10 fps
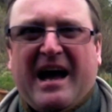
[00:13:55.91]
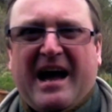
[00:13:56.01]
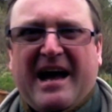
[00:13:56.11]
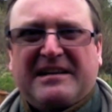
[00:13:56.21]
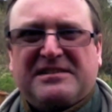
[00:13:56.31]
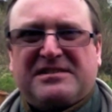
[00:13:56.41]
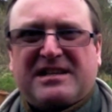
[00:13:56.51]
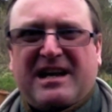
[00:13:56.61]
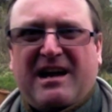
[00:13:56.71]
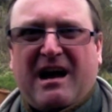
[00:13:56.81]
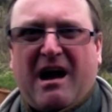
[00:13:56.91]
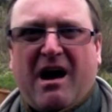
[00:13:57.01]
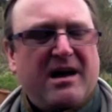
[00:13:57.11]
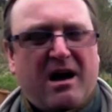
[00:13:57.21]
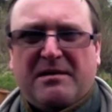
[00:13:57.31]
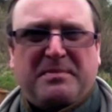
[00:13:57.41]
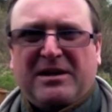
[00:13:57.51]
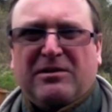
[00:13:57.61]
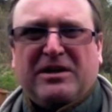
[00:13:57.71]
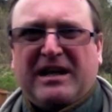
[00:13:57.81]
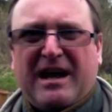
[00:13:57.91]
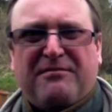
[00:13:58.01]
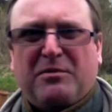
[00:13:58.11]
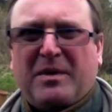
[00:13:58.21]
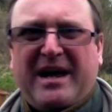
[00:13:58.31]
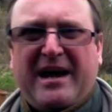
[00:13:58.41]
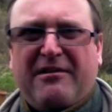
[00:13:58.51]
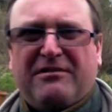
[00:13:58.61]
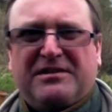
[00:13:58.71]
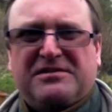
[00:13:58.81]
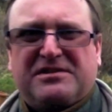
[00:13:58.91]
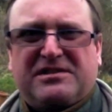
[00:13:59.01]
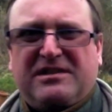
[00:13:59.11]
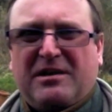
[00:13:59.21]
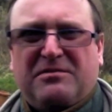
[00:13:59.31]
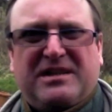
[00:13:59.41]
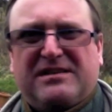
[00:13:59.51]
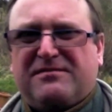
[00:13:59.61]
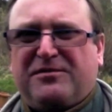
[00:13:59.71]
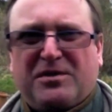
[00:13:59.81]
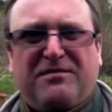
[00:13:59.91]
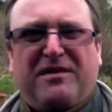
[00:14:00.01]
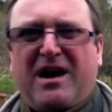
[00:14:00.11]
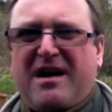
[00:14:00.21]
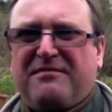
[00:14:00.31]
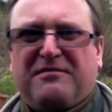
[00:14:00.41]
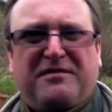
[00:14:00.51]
and uh, I, I'd been looking everywhere, and you know, there's 45 and